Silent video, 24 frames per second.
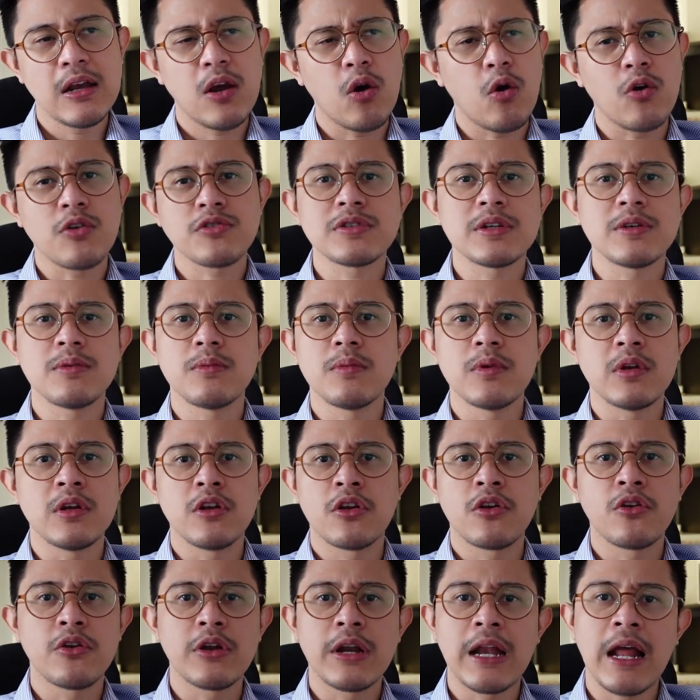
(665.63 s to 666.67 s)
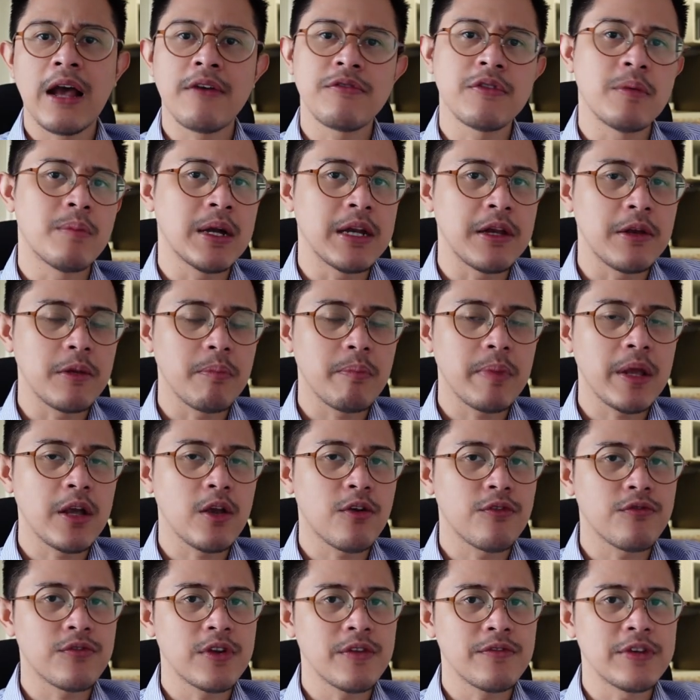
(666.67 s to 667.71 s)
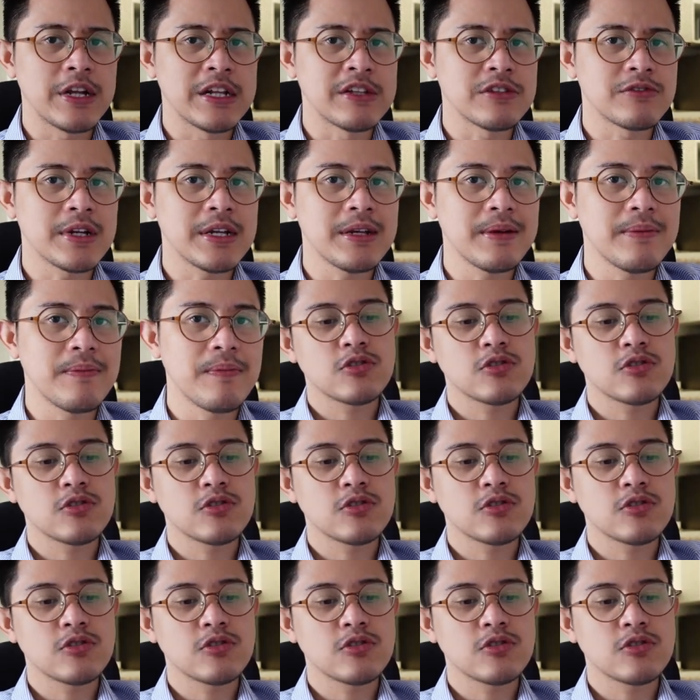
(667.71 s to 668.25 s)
Also, you couldn't have the money to pay off dividends, right?